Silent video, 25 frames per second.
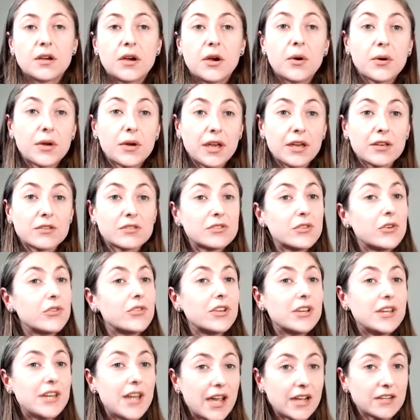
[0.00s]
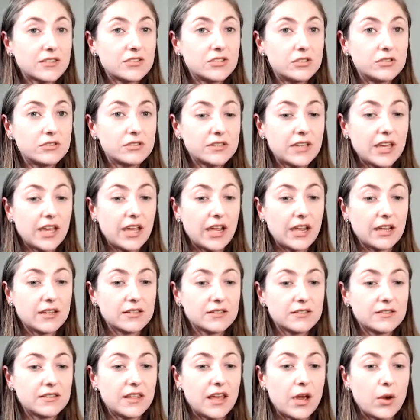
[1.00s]
Okay, so the next use
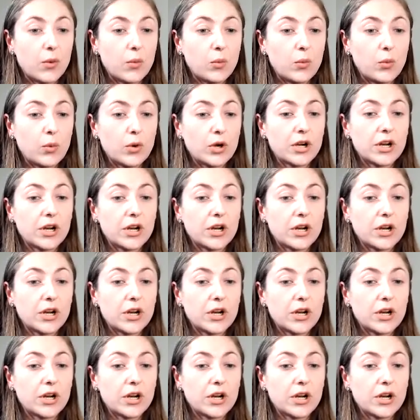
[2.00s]
case that we're